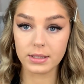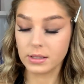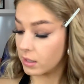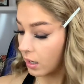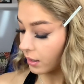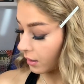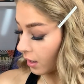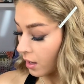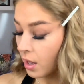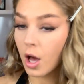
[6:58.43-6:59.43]
done,
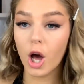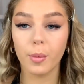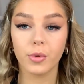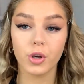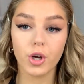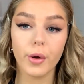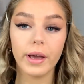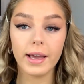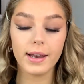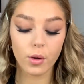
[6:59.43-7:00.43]
I'm going to go
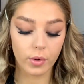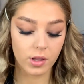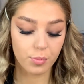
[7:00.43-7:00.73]
in with